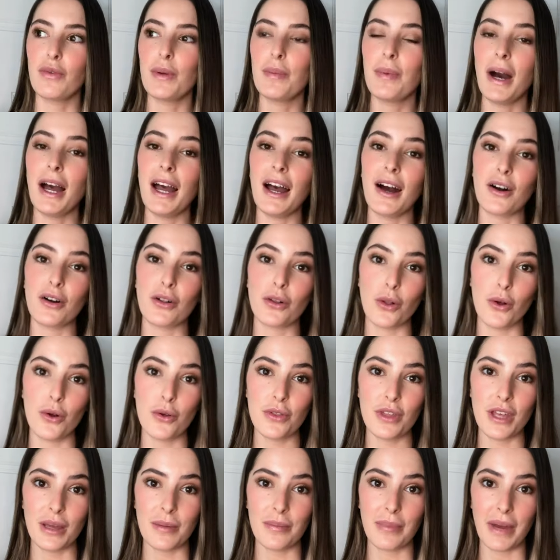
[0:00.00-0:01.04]
we buy our
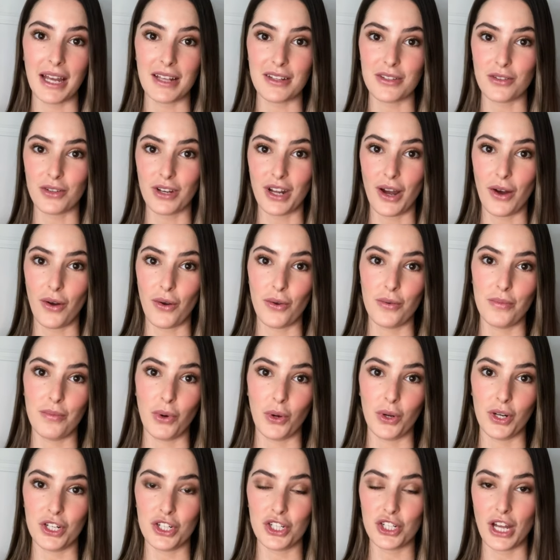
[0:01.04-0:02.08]
clothing based on our own
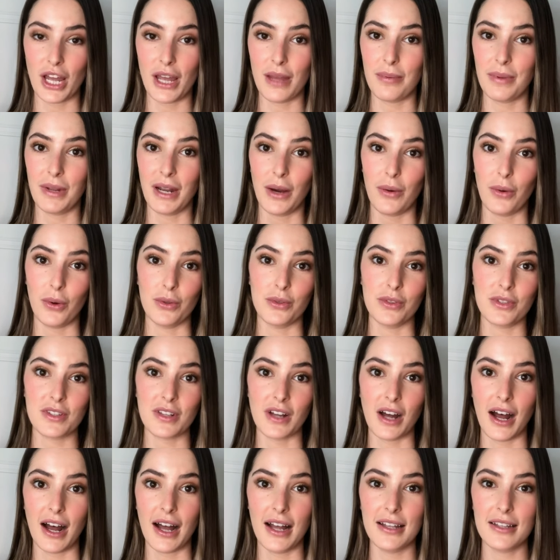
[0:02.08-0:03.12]
body shape and our own
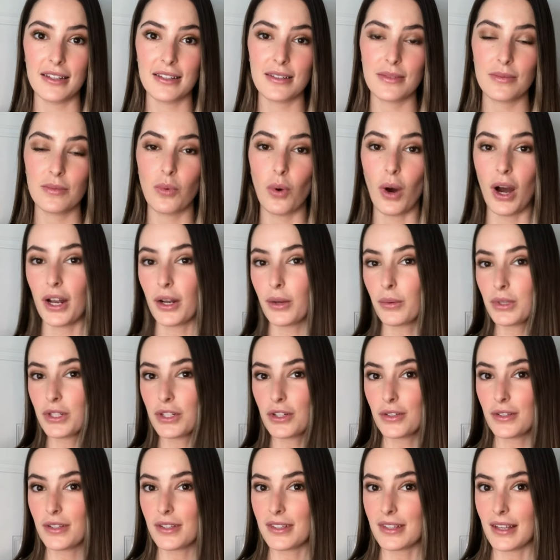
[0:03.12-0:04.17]
size, why don't we
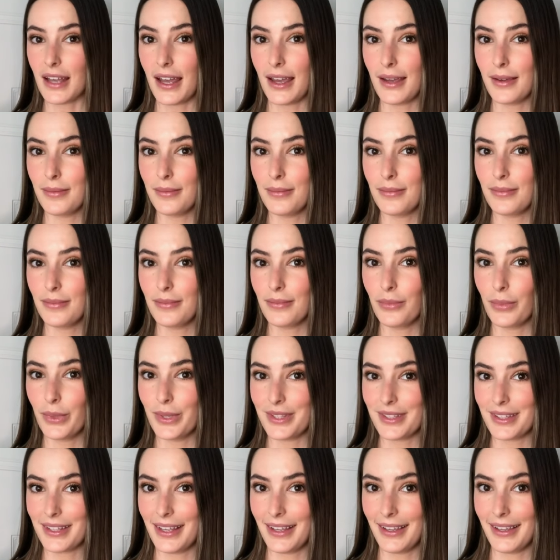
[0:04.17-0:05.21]
do the same with
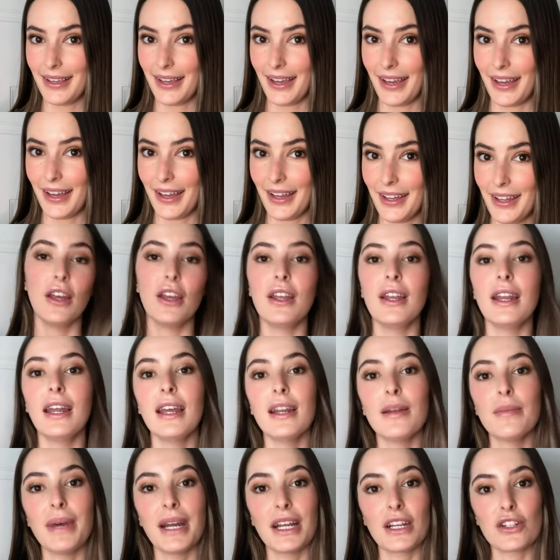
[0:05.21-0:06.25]
skincare? You
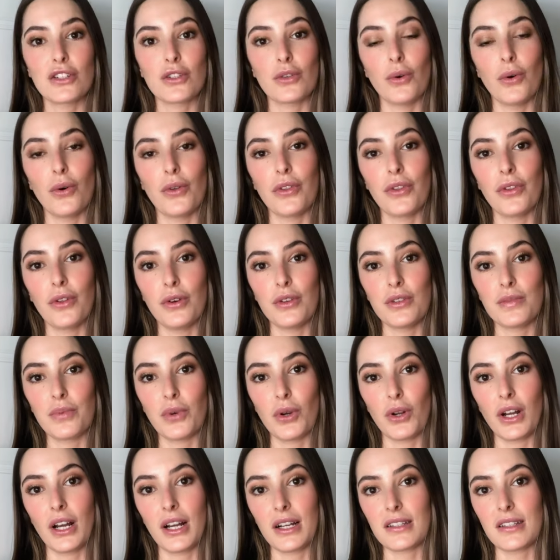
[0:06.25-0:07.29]
need to make sure that those
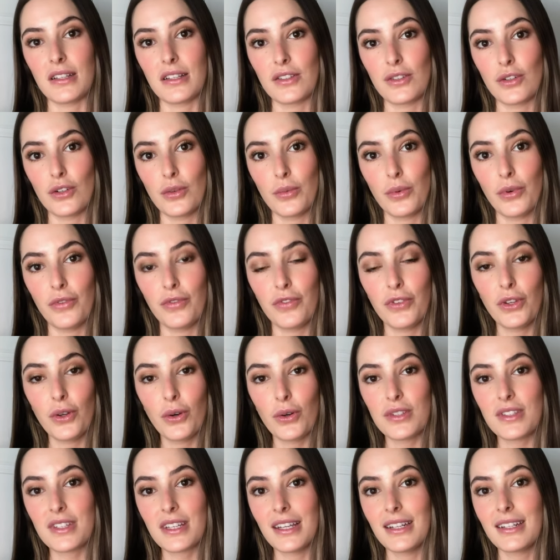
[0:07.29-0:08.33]
products are suitable for
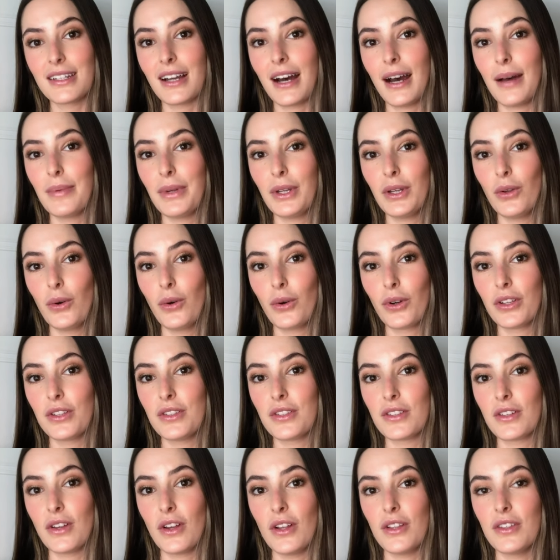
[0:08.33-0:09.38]
your skin type and your
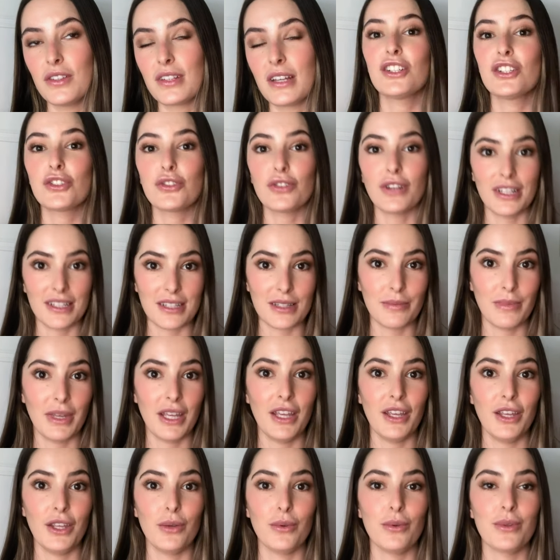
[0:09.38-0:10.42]
concerns. Trust
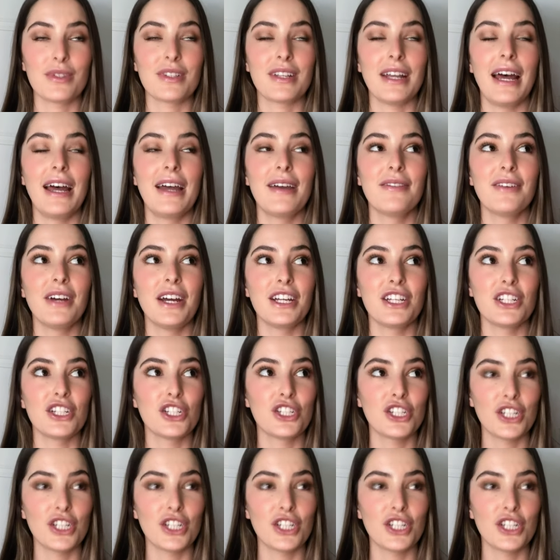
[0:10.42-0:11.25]
me, you will save a